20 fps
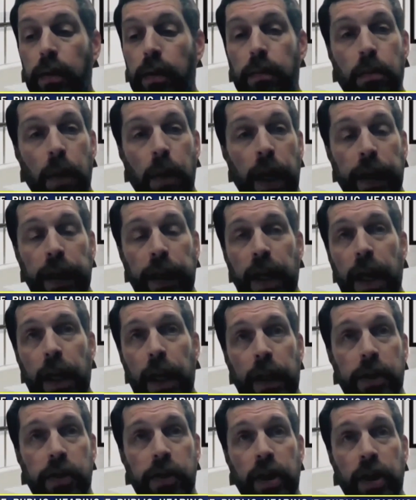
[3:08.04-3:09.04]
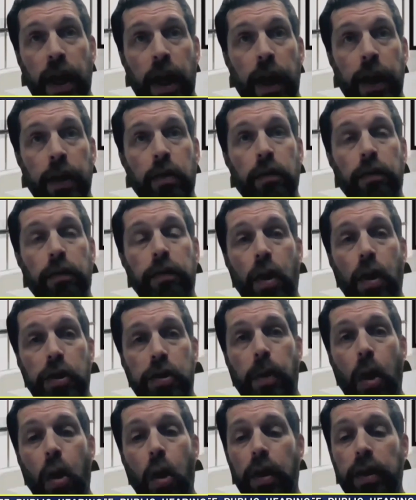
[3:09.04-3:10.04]
My colleagues and I who've all
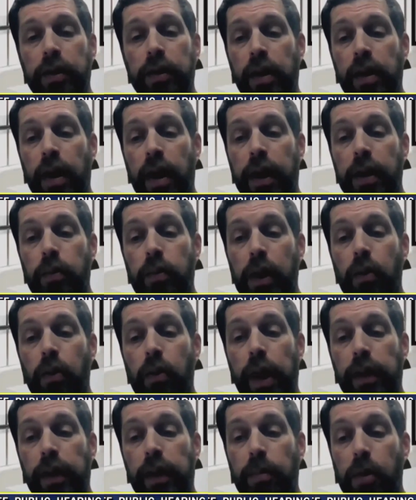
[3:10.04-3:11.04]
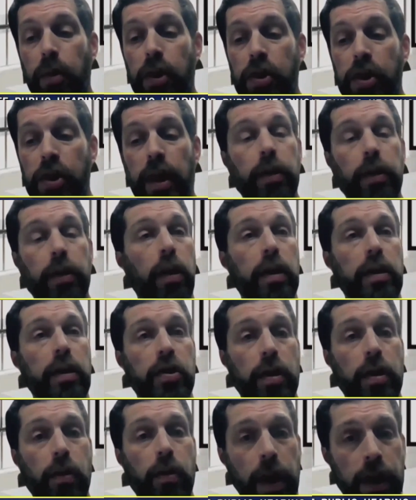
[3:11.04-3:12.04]
spoken tonight, we greatly appreciate your
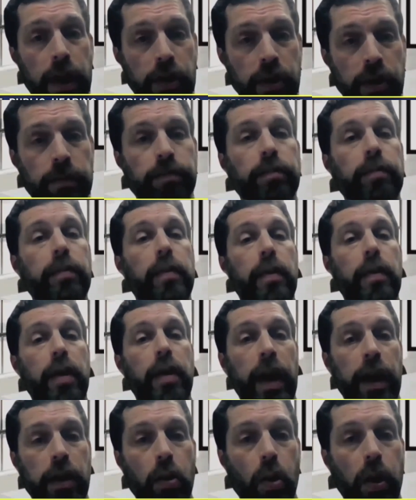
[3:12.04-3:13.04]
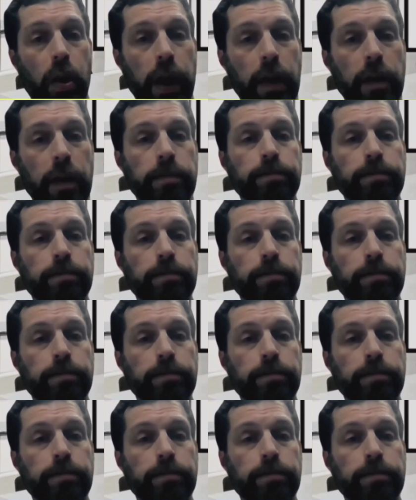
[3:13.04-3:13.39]
consideration. Thank you again.